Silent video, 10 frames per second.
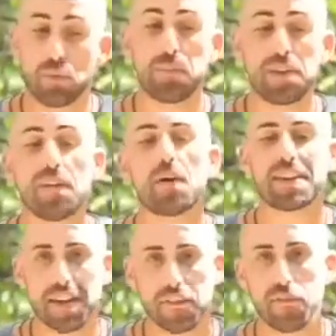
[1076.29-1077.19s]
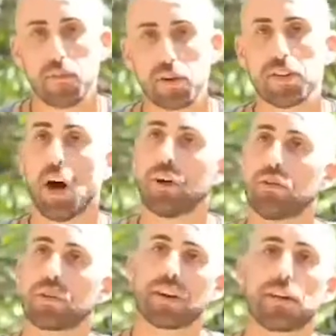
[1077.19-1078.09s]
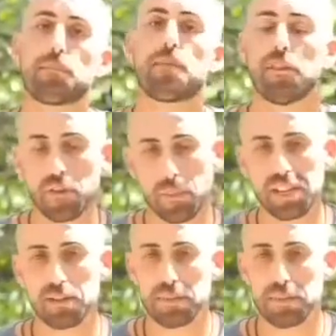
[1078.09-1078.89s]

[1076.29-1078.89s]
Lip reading: be very careful on how you're gonna perform it,